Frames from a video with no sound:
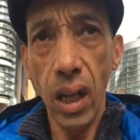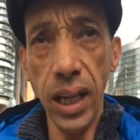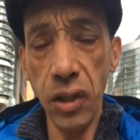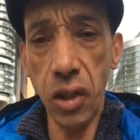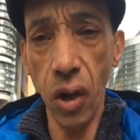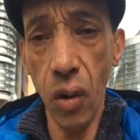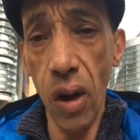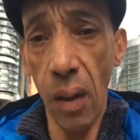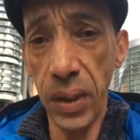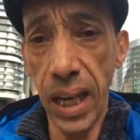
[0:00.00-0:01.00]
in
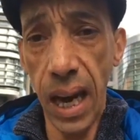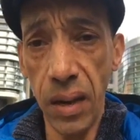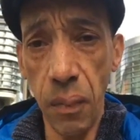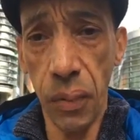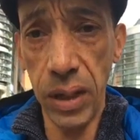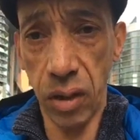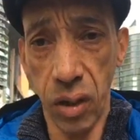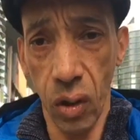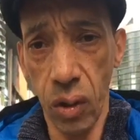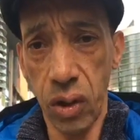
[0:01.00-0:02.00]
June. I'll be down in
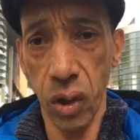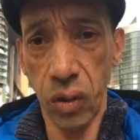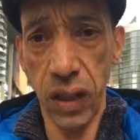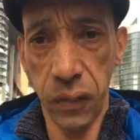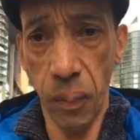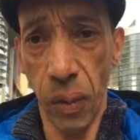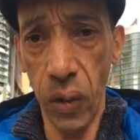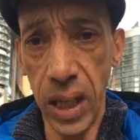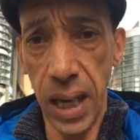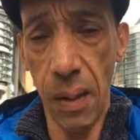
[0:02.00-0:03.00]
Bristol, Justice for
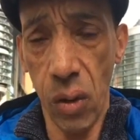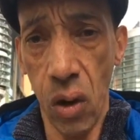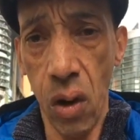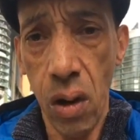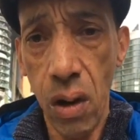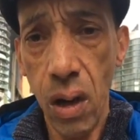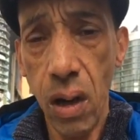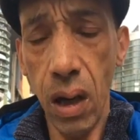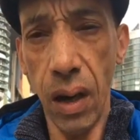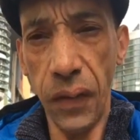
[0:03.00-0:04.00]
Bunny demo.
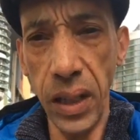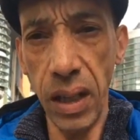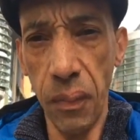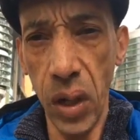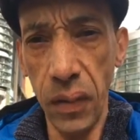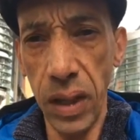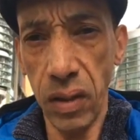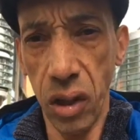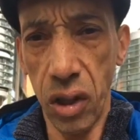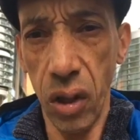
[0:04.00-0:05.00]
I think they've moved
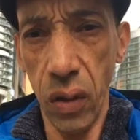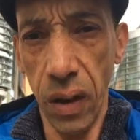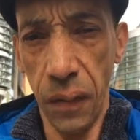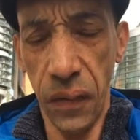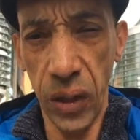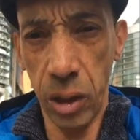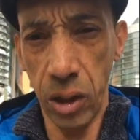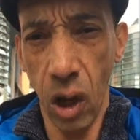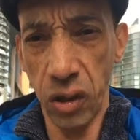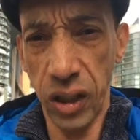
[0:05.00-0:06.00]
it to June the
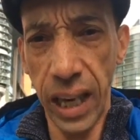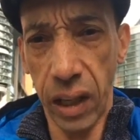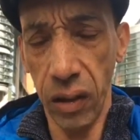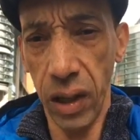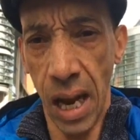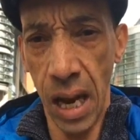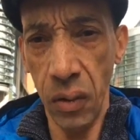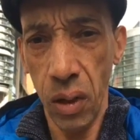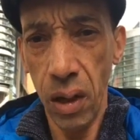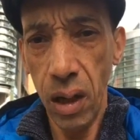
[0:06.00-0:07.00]
1st or 2nd
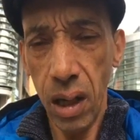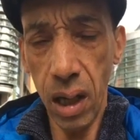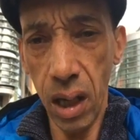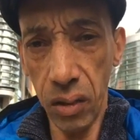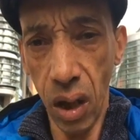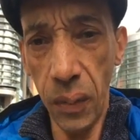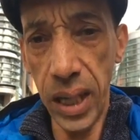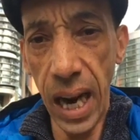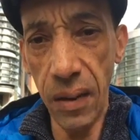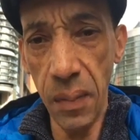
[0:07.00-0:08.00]
now. So I'll be
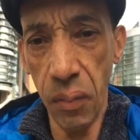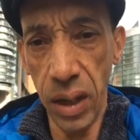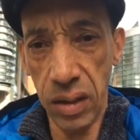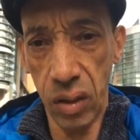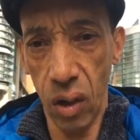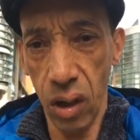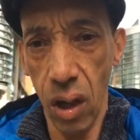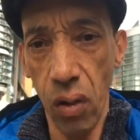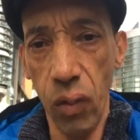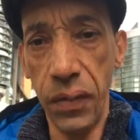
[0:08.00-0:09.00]
down in Bristol
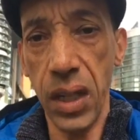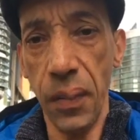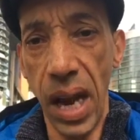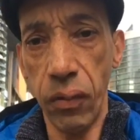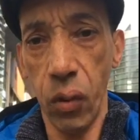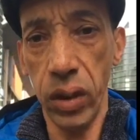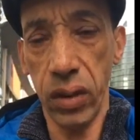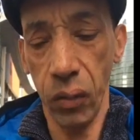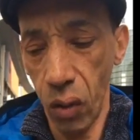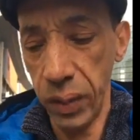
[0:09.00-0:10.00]
along with Jim
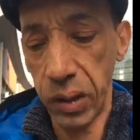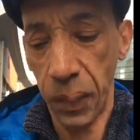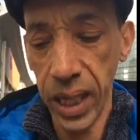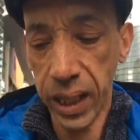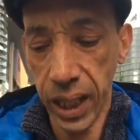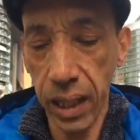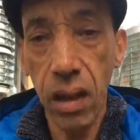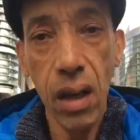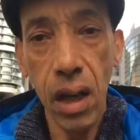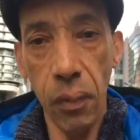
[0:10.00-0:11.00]
Edwards, and we'll be speaking
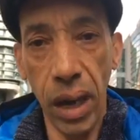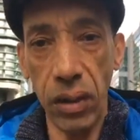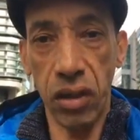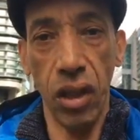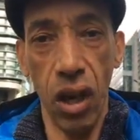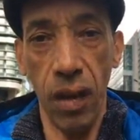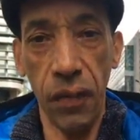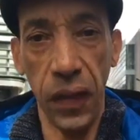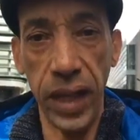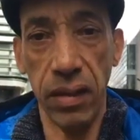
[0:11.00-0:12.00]
about certain
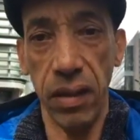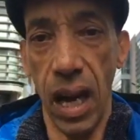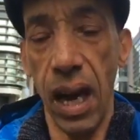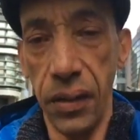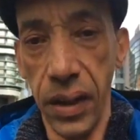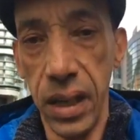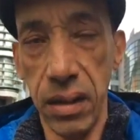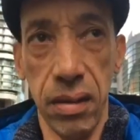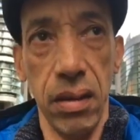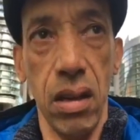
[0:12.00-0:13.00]
things and that at
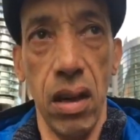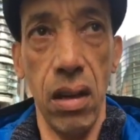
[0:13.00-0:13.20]
these